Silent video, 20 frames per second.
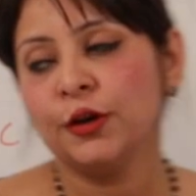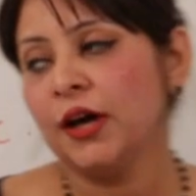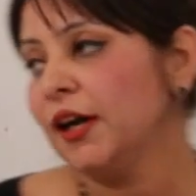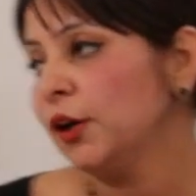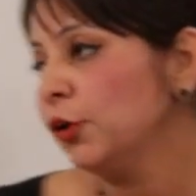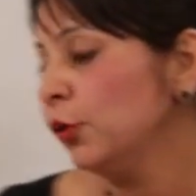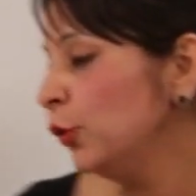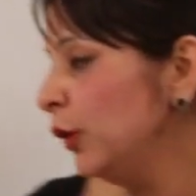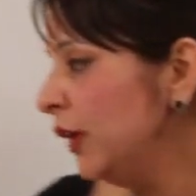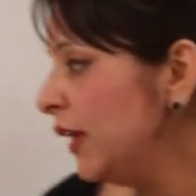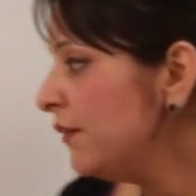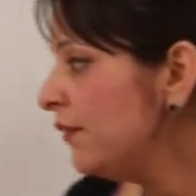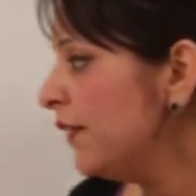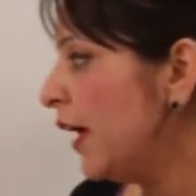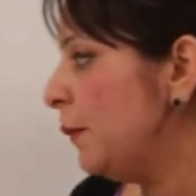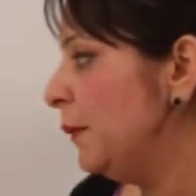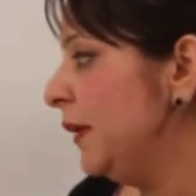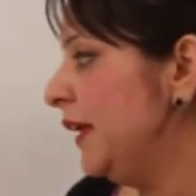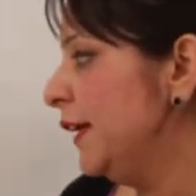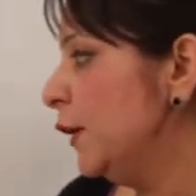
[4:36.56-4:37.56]
are only
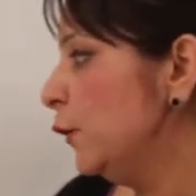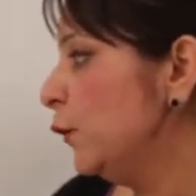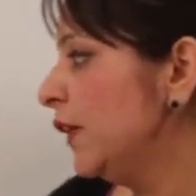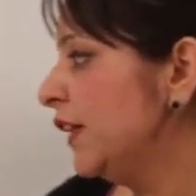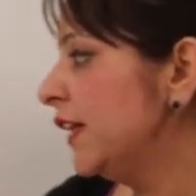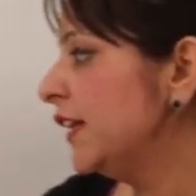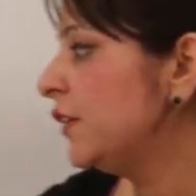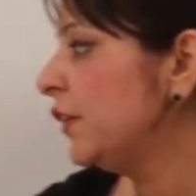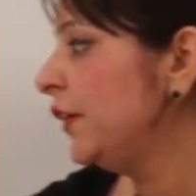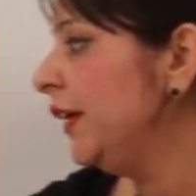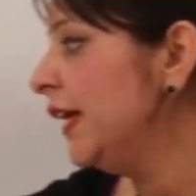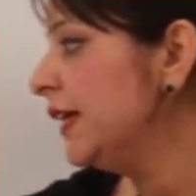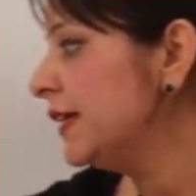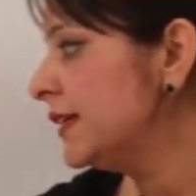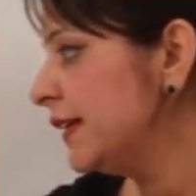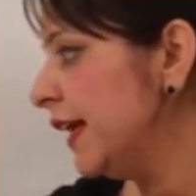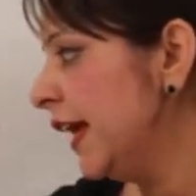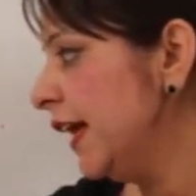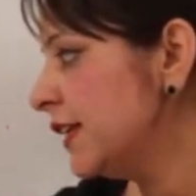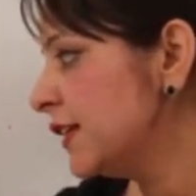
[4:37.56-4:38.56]
familiar with the three
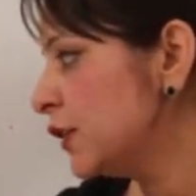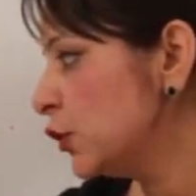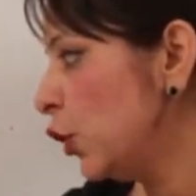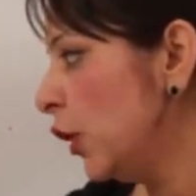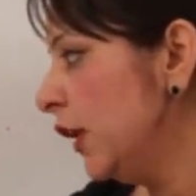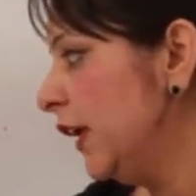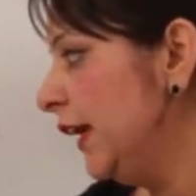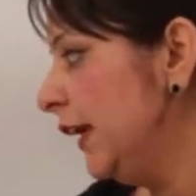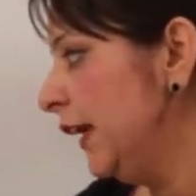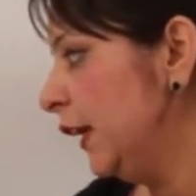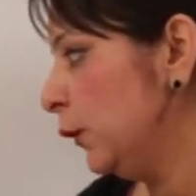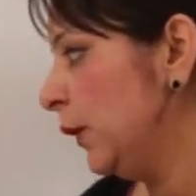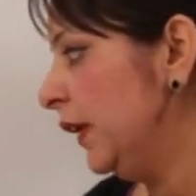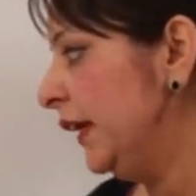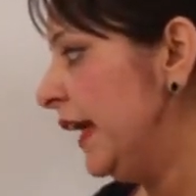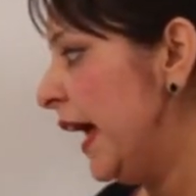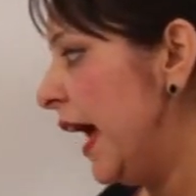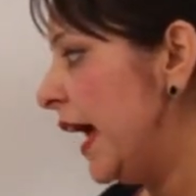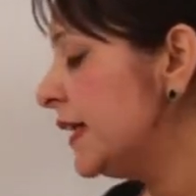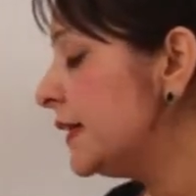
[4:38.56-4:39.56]
states: solid,
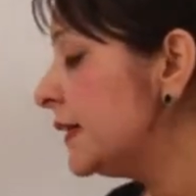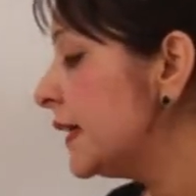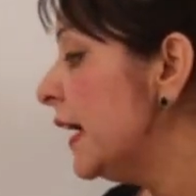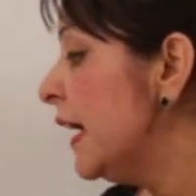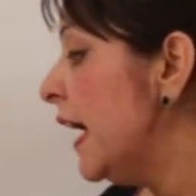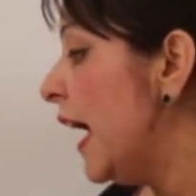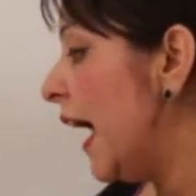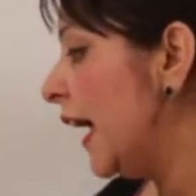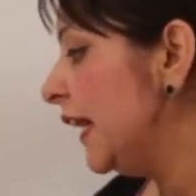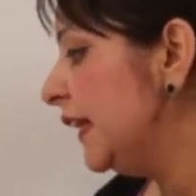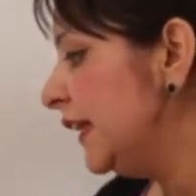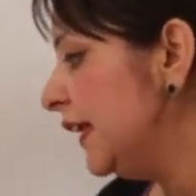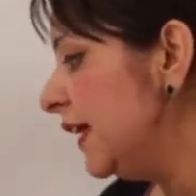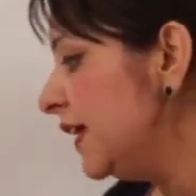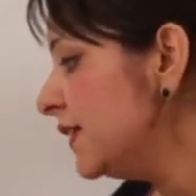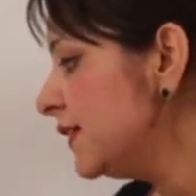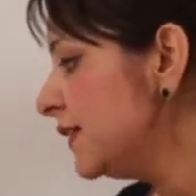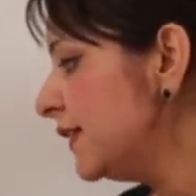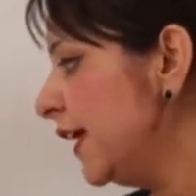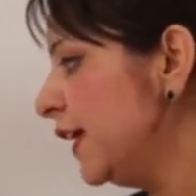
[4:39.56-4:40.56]
liquid, gas, and
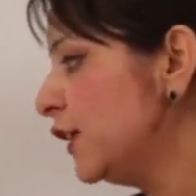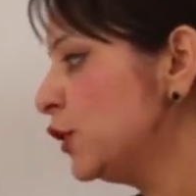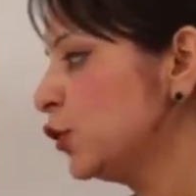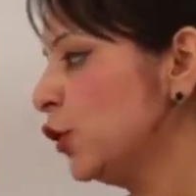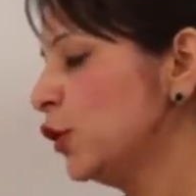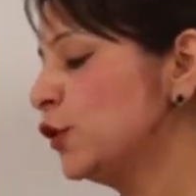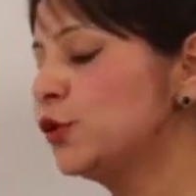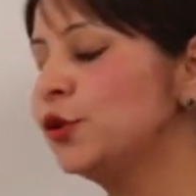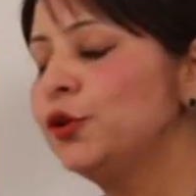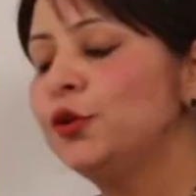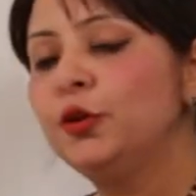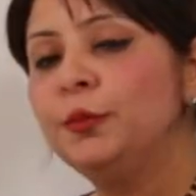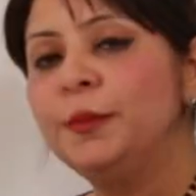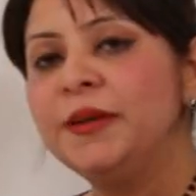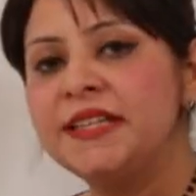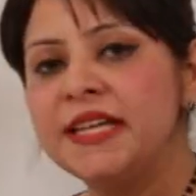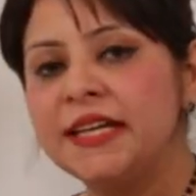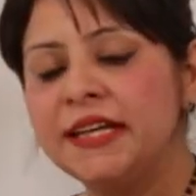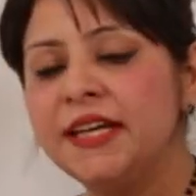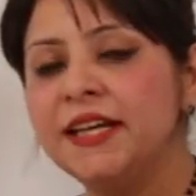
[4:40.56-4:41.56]
these states also you will be
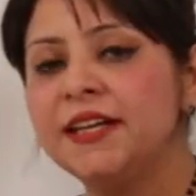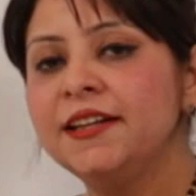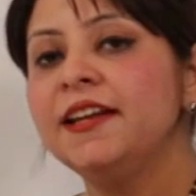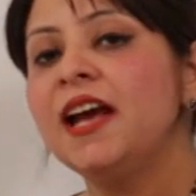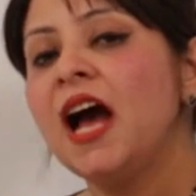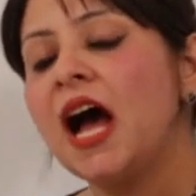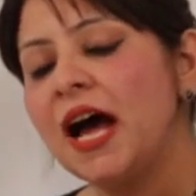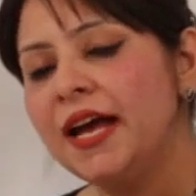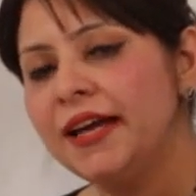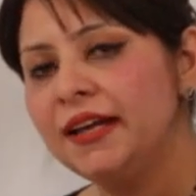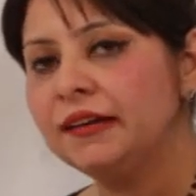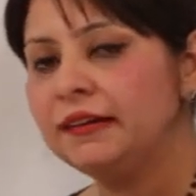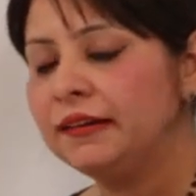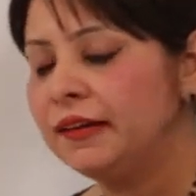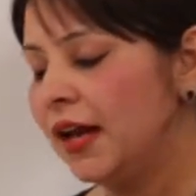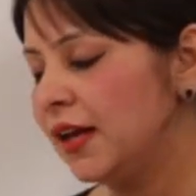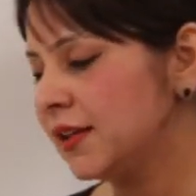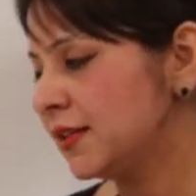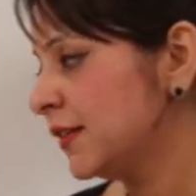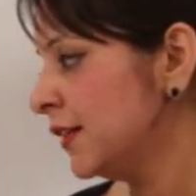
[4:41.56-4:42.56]
taking in the higher
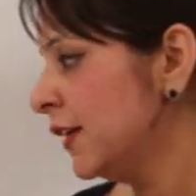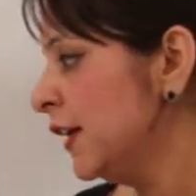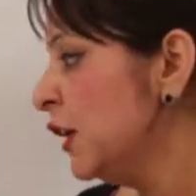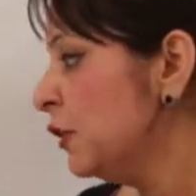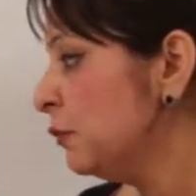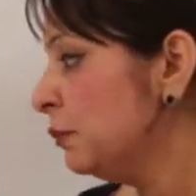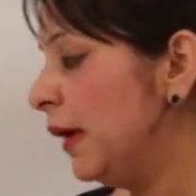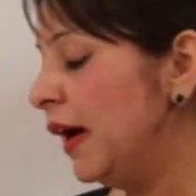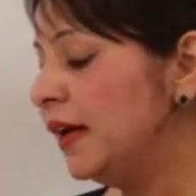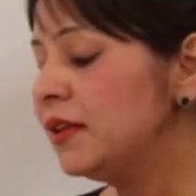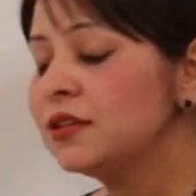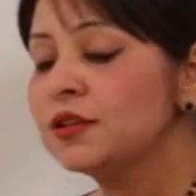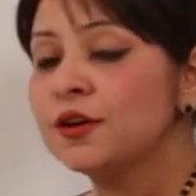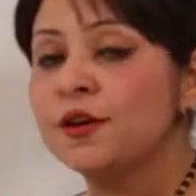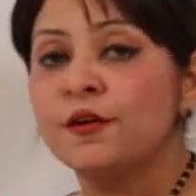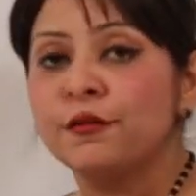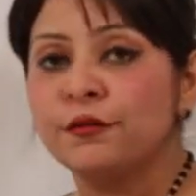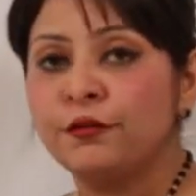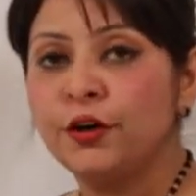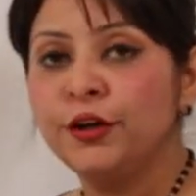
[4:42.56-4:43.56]
class. But
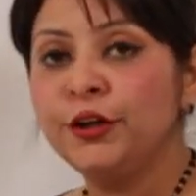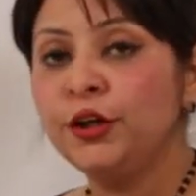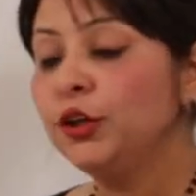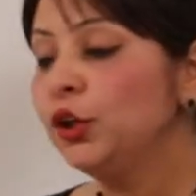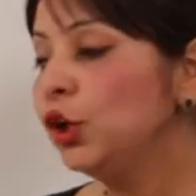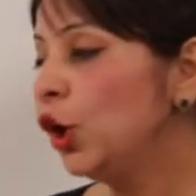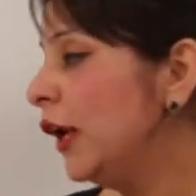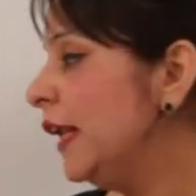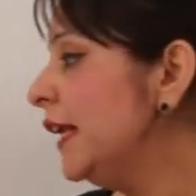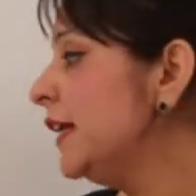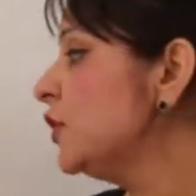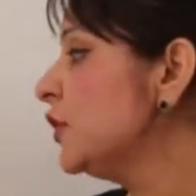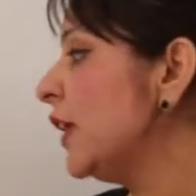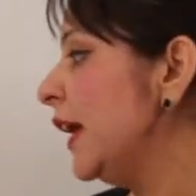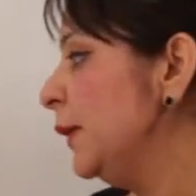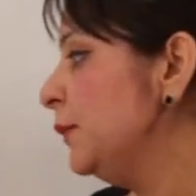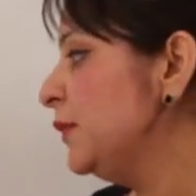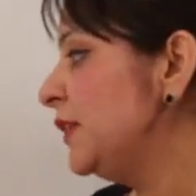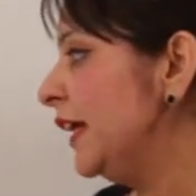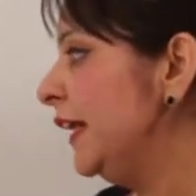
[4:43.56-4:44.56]
for your knowledge,
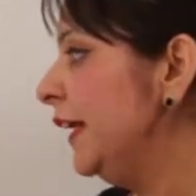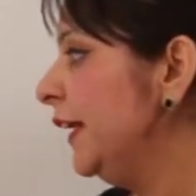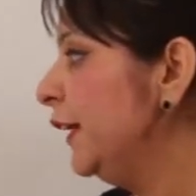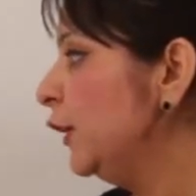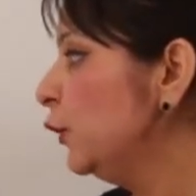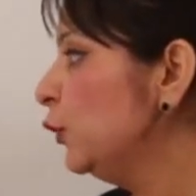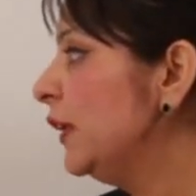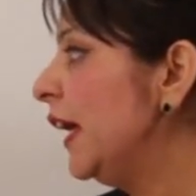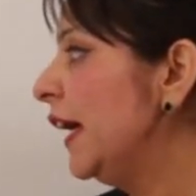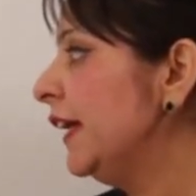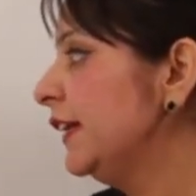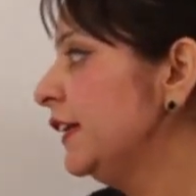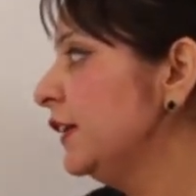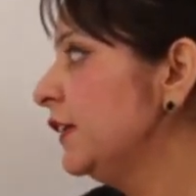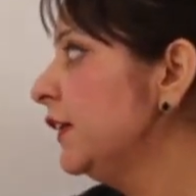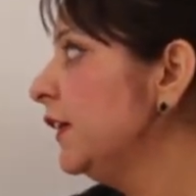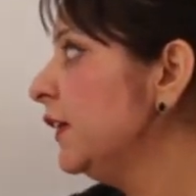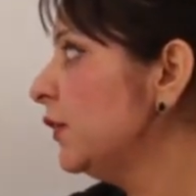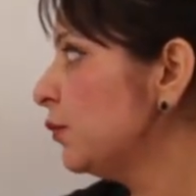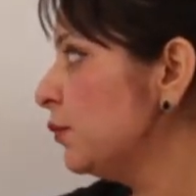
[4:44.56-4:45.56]
I am telling you that
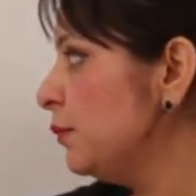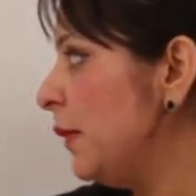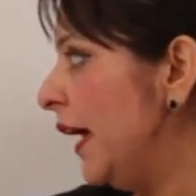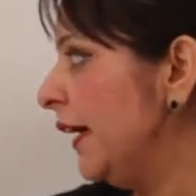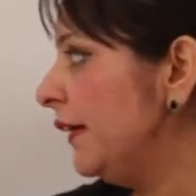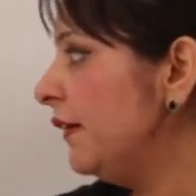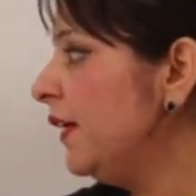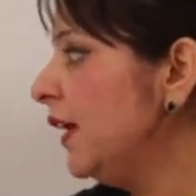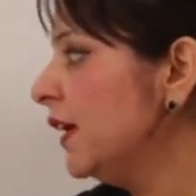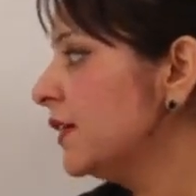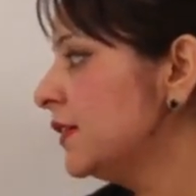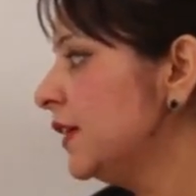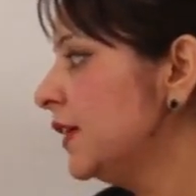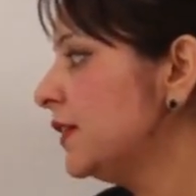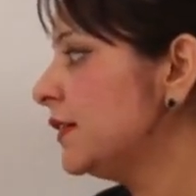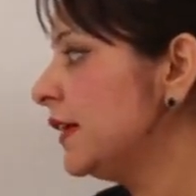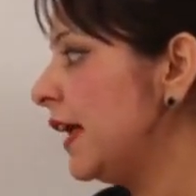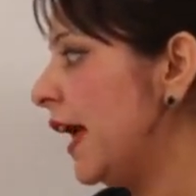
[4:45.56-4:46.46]
the matter exists